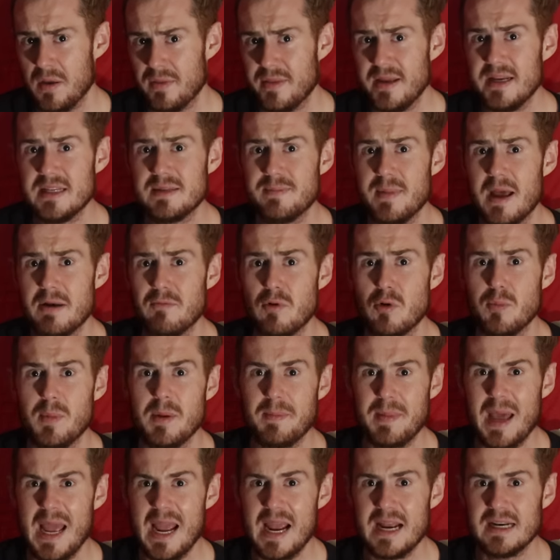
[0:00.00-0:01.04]
These men would
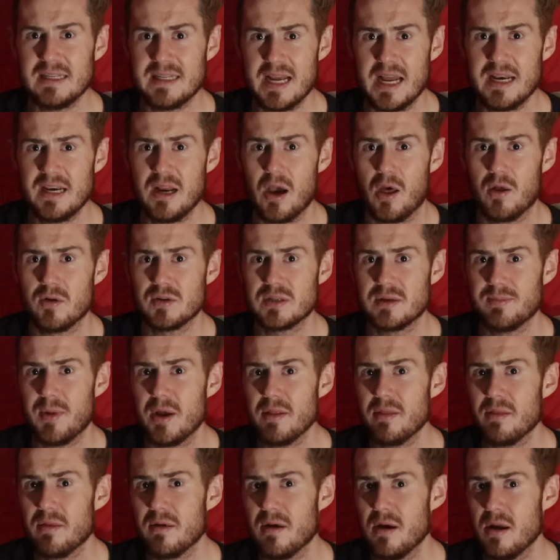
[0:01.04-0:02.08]
be paid $10 a
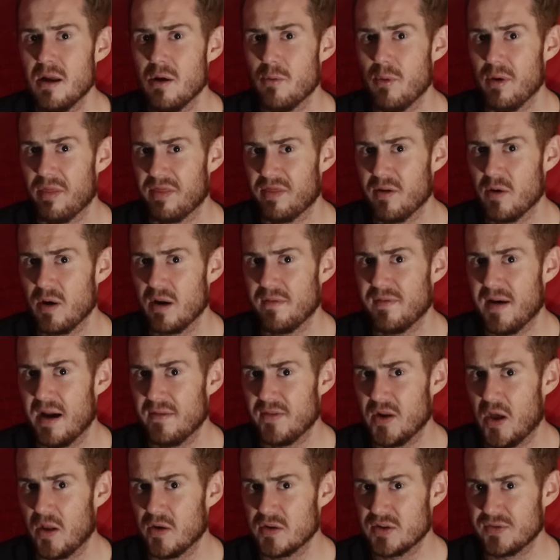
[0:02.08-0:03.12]
month with
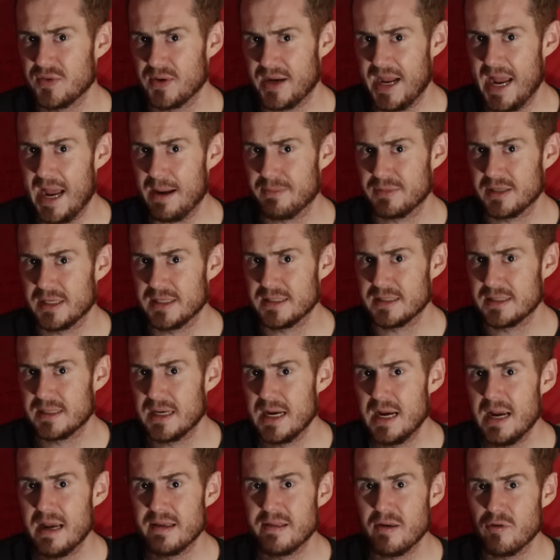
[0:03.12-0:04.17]
$35 for captains.
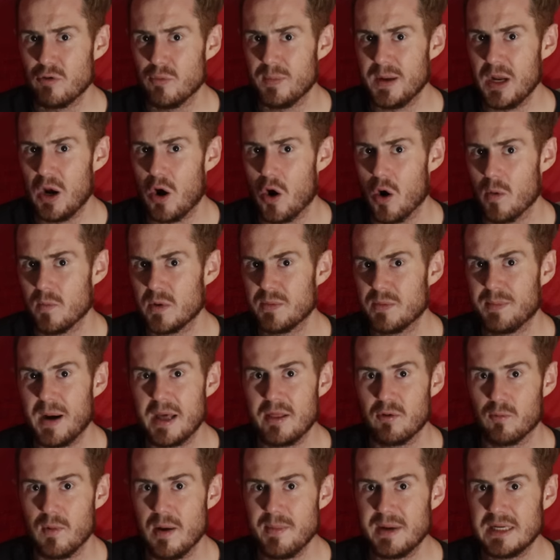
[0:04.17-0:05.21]
They would be armed by
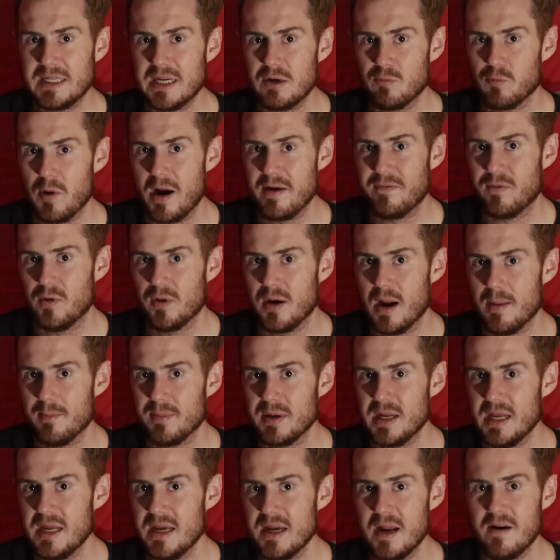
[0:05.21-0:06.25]
the Remington Rifle
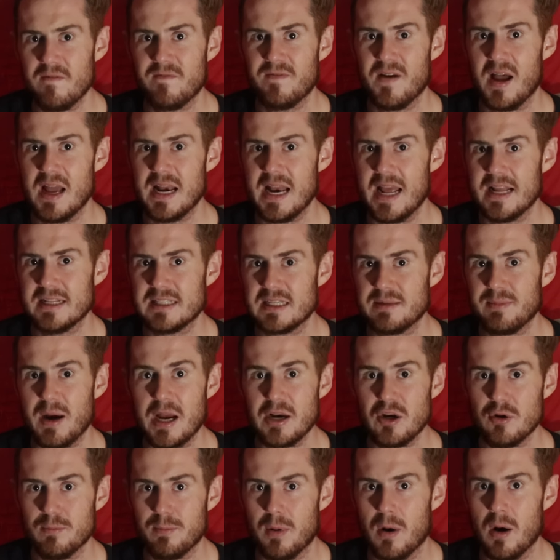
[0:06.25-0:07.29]
Company and financed by
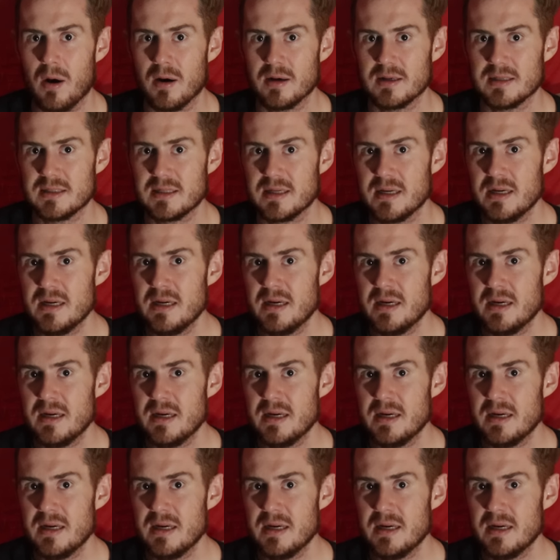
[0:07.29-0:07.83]
DuPont.